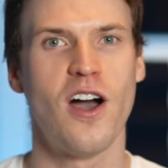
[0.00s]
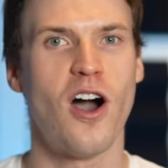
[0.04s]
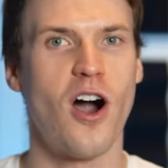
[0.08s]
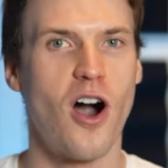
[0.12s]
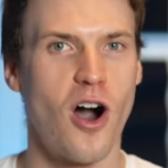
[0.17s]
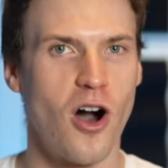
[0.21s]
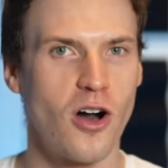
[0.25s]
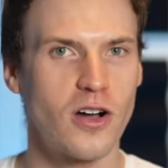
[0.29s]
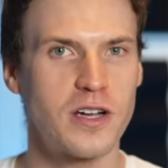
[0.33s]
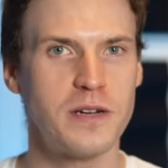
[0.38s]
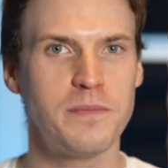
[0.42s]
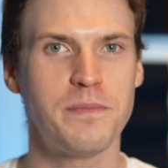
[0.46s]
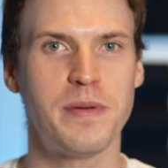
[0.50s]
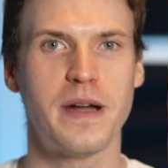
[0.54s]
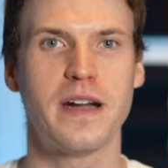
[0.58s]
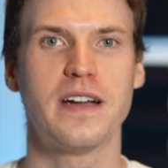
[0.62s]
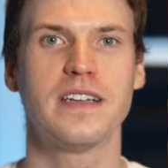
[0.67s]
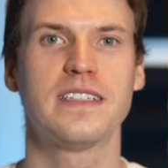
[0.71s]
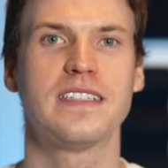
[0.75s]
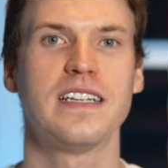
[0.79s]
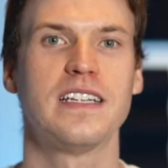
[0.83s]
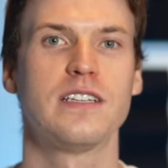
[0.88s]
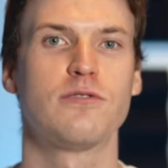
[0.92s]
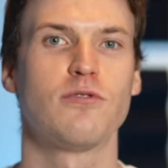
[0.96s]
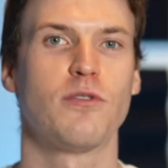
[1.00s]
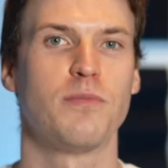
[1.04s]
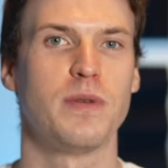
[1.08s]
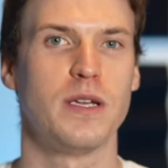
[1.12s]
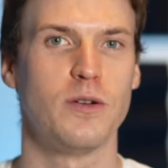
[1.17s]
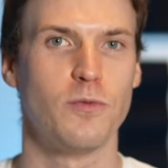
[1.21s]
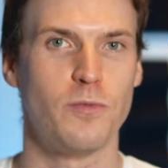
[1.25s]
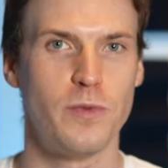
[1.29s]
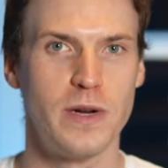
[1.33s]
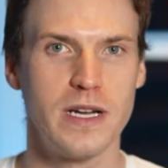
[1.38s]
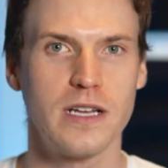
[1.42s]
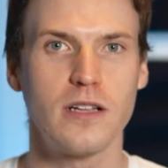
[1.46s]
All comparisons will be
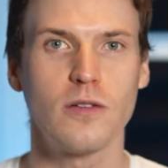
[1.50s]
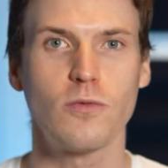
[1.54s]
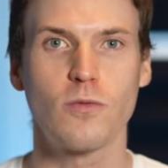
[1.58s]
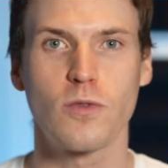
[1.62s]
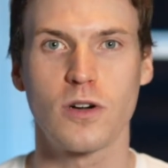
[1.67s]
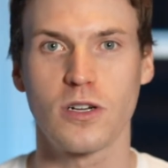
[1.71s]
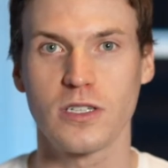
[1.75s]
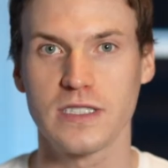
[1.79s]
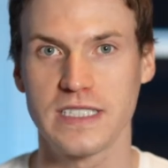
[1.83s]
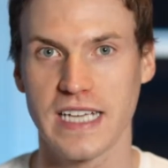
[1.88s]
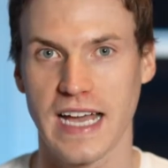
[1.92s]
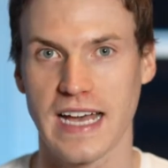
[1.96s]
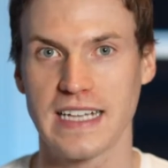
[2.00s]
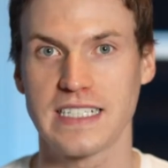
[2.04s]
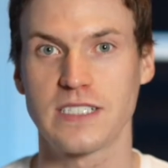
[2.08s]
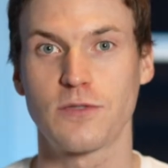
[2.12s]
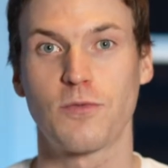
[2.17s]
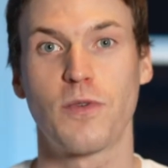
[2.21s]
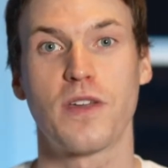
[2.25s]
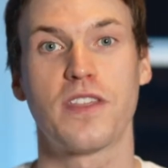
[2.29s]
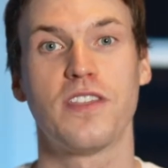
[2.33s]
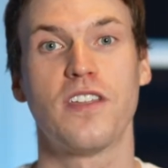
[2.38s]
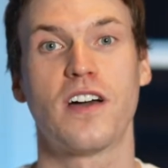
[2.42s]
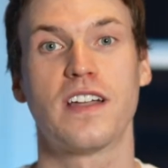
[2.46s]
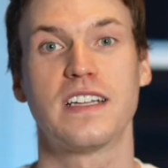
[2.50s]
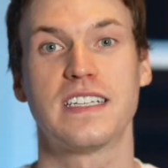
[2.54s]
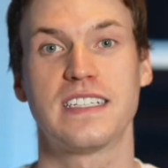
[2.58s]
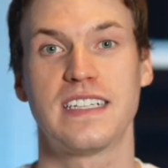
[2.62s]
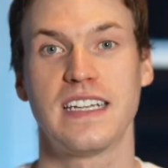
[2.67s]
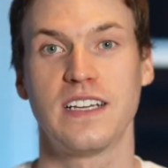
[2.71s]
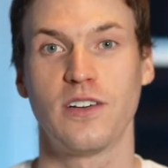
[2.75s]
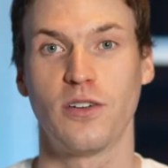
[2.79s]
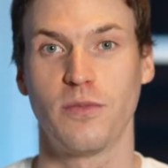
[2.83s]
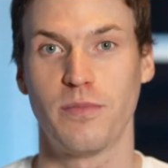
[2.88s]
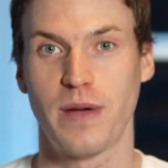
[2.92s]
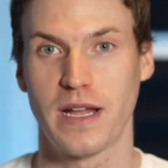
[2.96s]
real-world tests with not a
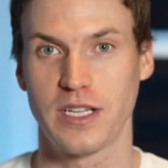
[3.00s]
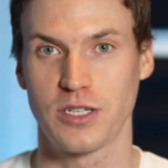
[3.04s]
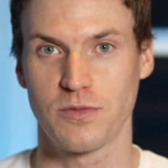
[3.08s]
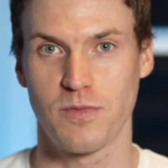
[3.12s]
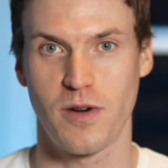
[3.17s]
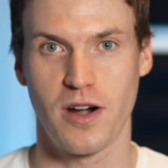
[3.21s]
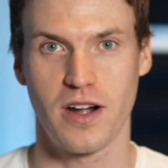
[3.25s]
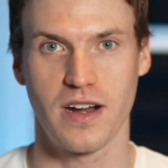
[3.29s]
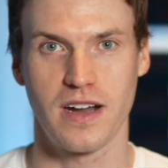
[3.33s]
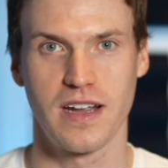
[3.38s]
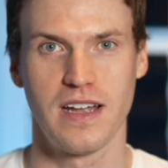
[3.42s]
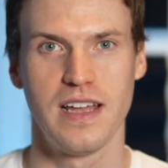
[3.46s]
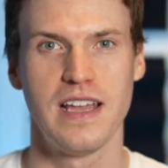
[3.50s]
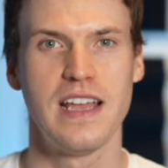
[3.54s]
single benchmark.